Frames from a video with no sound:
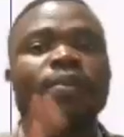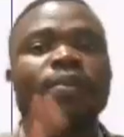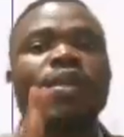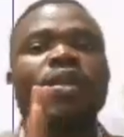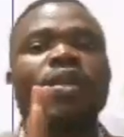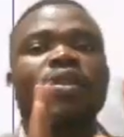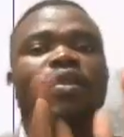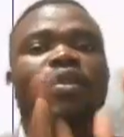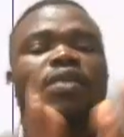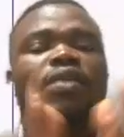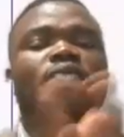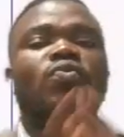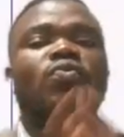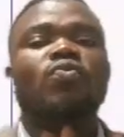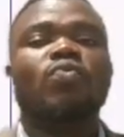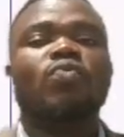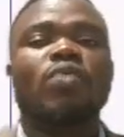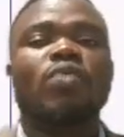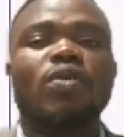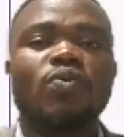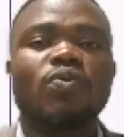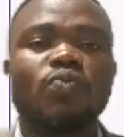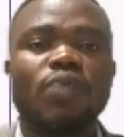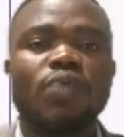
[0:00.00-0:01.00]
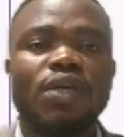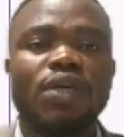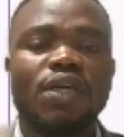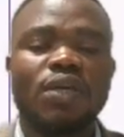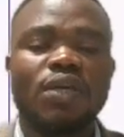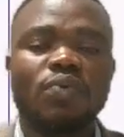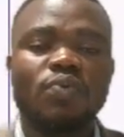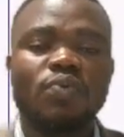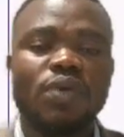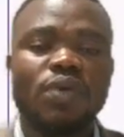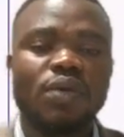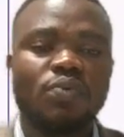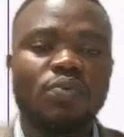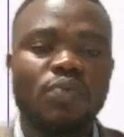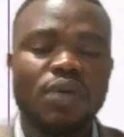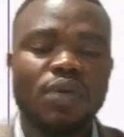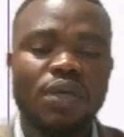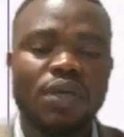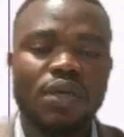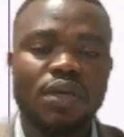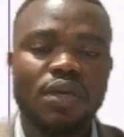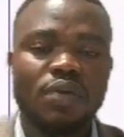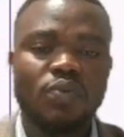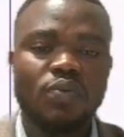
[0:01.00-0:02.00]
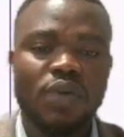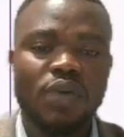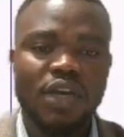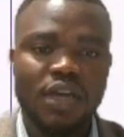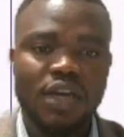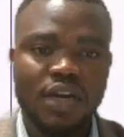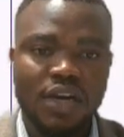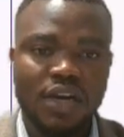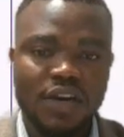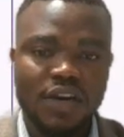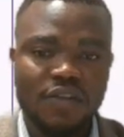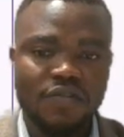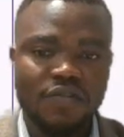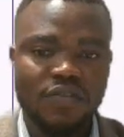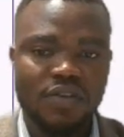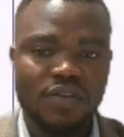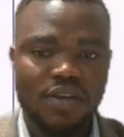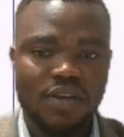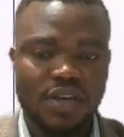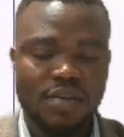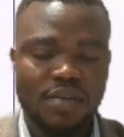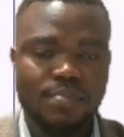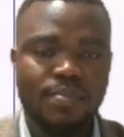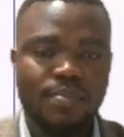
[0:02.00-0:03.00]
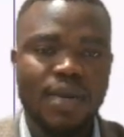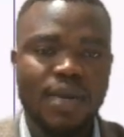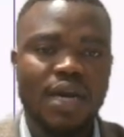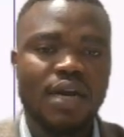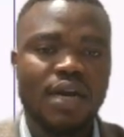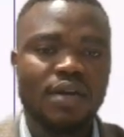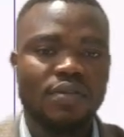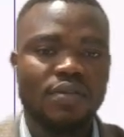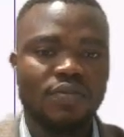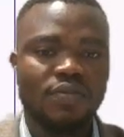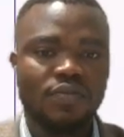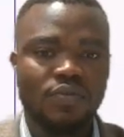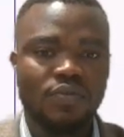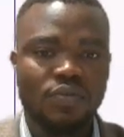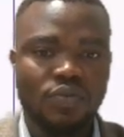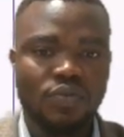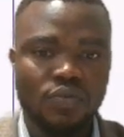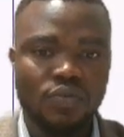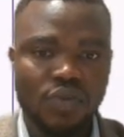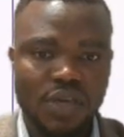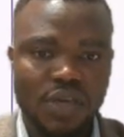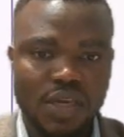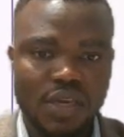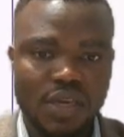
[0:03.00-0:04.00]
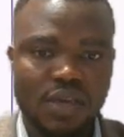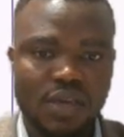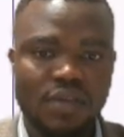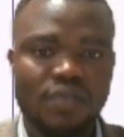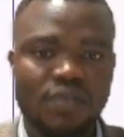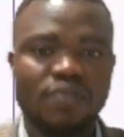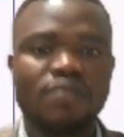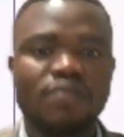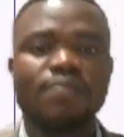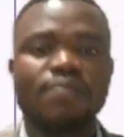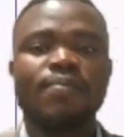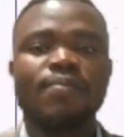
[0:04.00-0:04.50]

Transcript: that is what we are after, impact on your kids.